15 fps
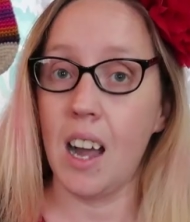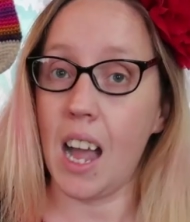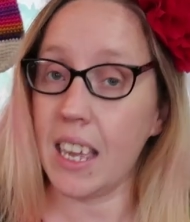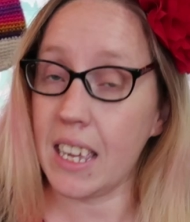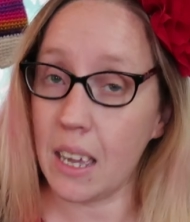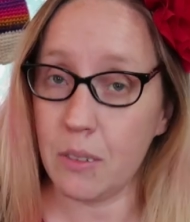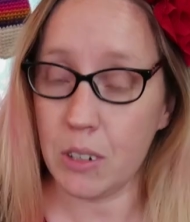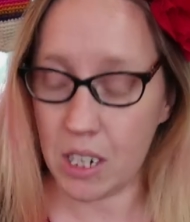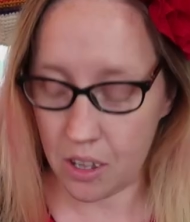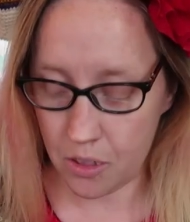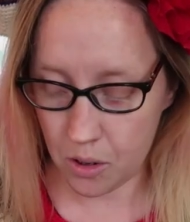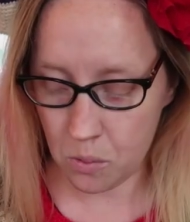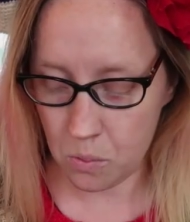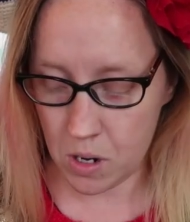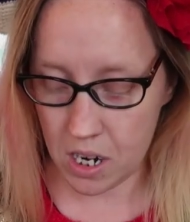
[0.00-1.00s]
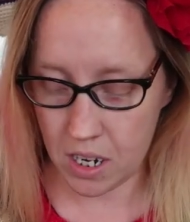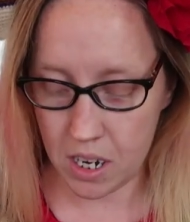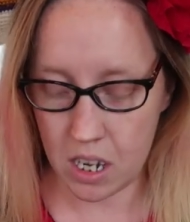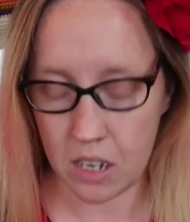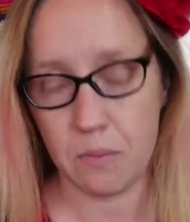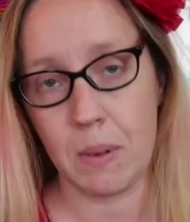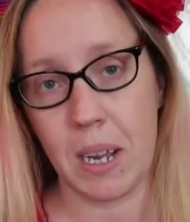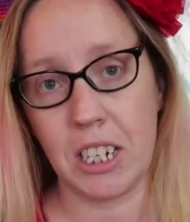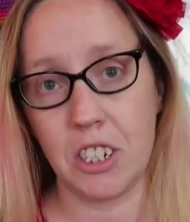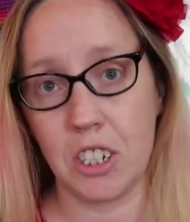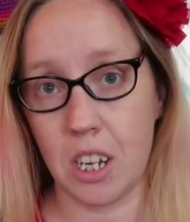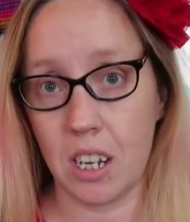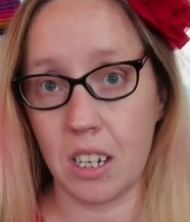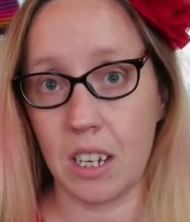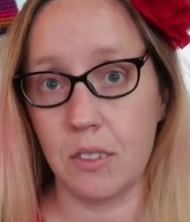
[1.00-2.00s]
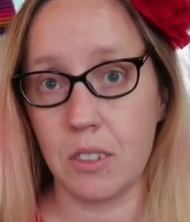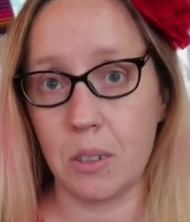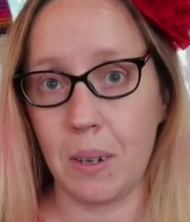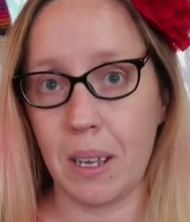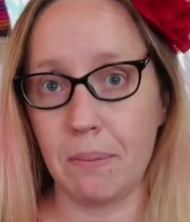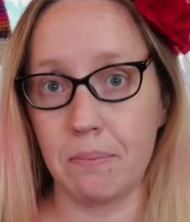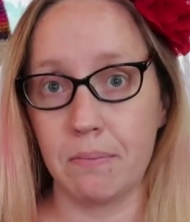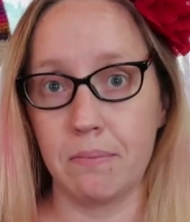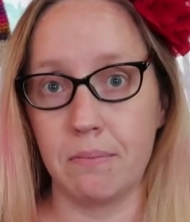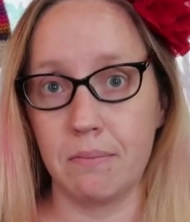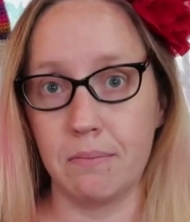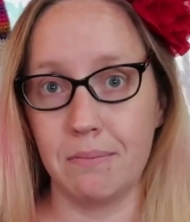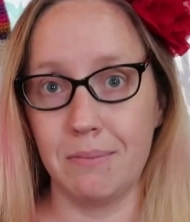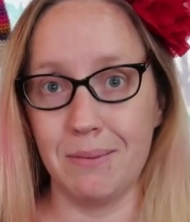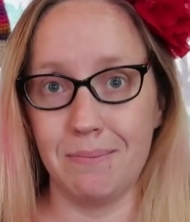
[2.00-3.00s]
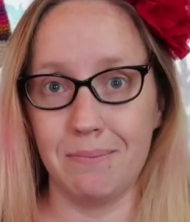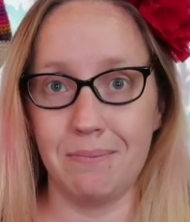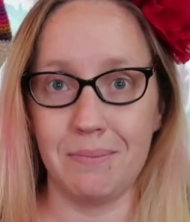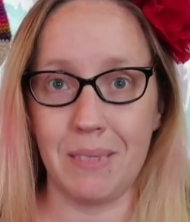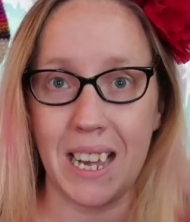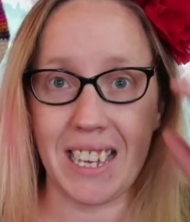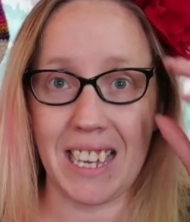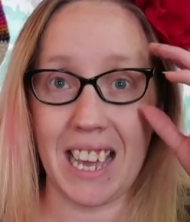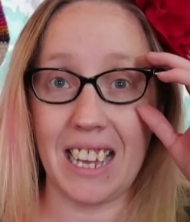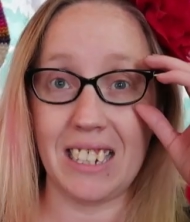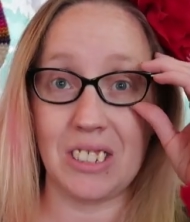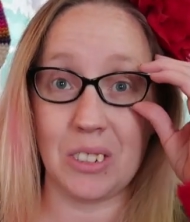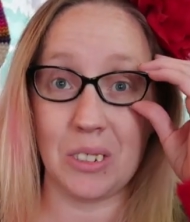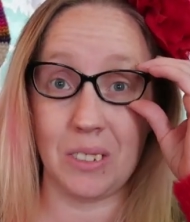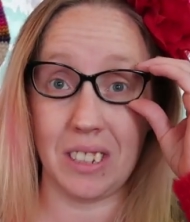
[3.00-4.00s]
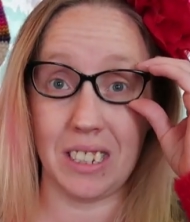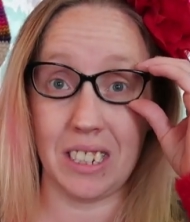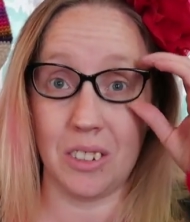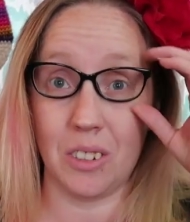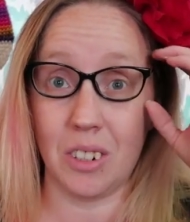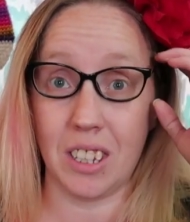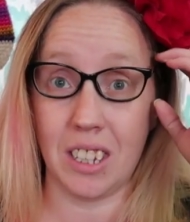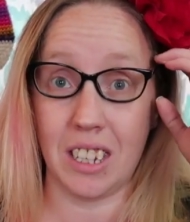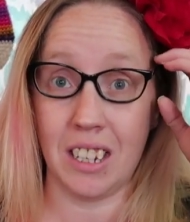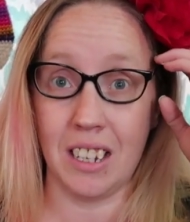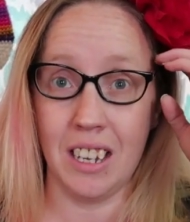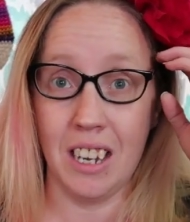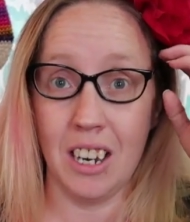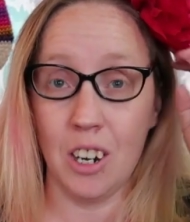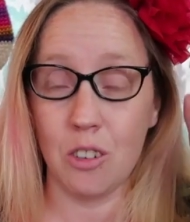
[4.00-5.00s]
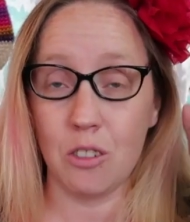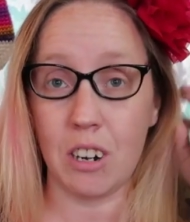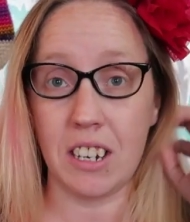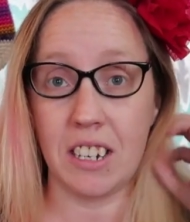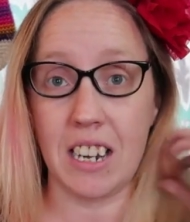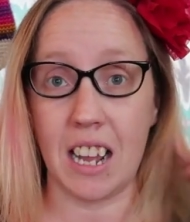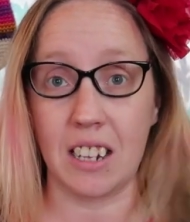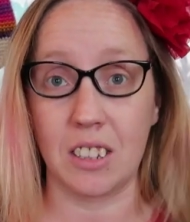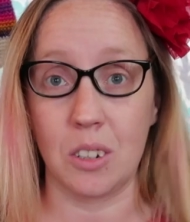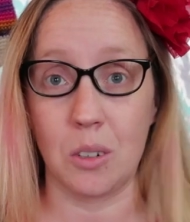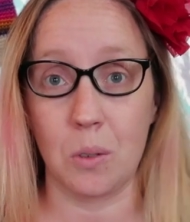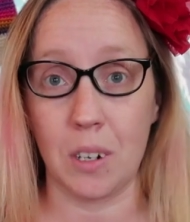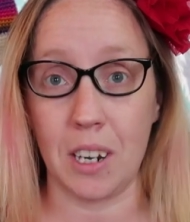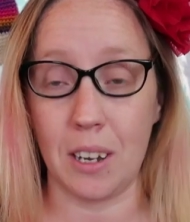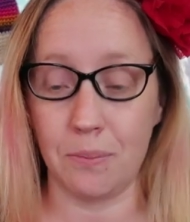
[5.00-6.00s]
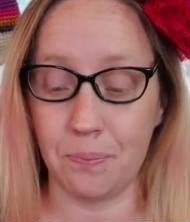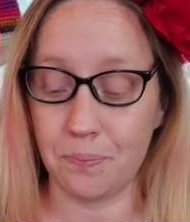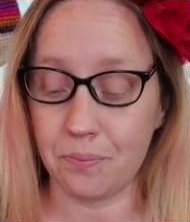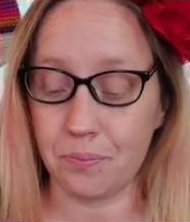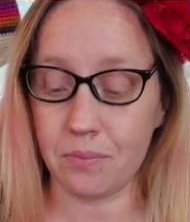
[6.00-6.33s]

I gave another one of my shawl cuffs away. My cats are literally trying to knock the door down.